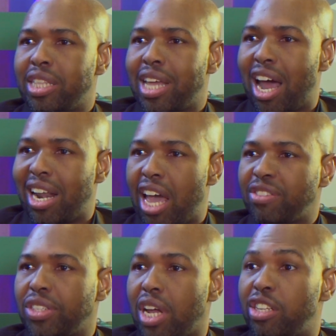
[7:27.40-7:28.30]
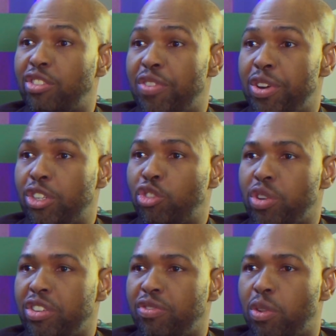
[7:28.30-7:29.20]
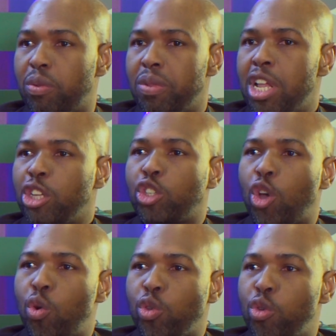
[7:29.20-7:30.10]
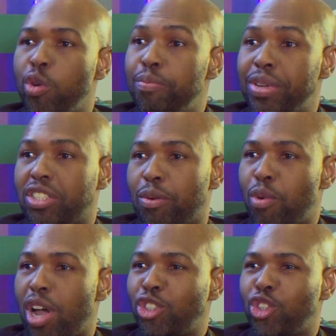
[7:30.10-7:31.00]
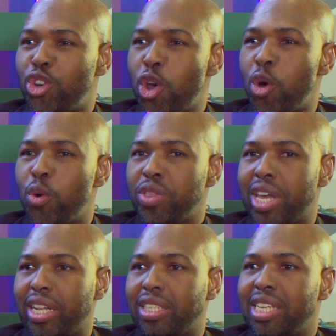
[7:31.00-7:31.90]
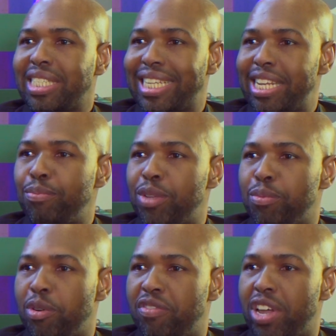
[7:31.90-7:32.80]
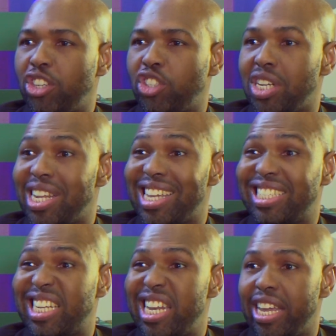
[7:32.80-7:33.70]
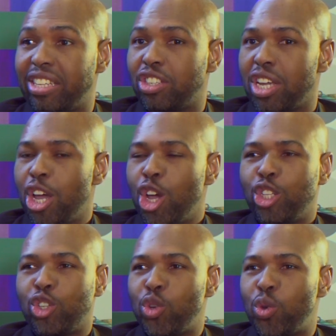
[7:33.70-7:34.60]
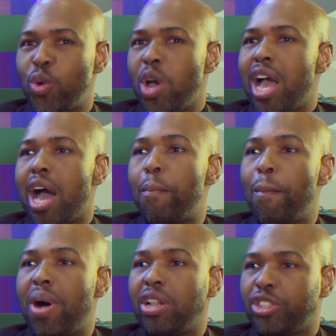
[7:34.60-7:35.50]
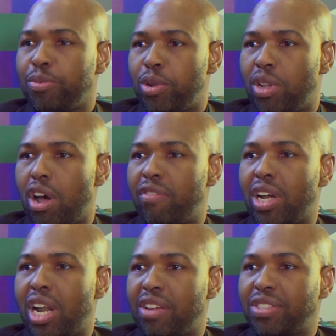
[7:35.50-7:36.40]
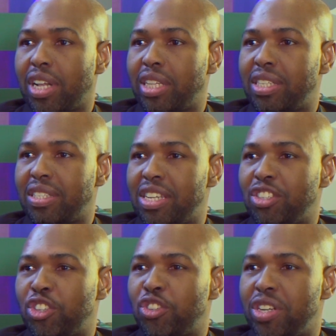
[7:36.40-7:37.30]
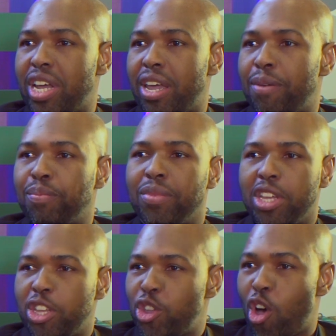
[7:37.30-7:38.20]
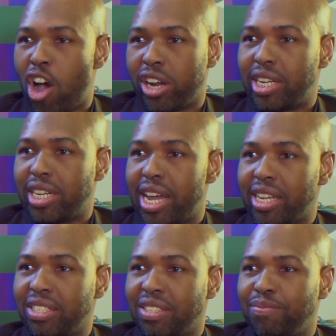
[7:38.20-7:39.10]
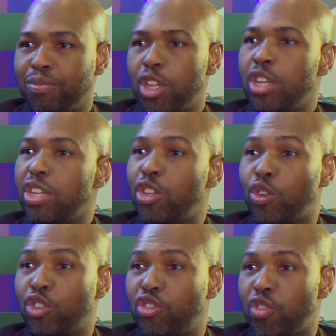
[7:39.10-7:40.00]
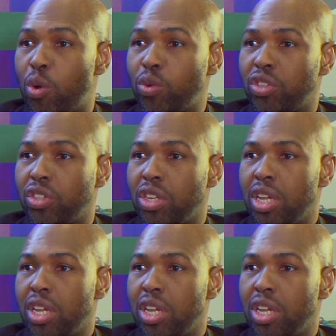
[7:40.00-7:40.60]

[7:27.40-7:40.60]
our lifestyle is very stressful. So you would be surprised to know that sleep deprivation is linked to a multiple of our lifestyle diseases today. Your heart attacks, your strokes,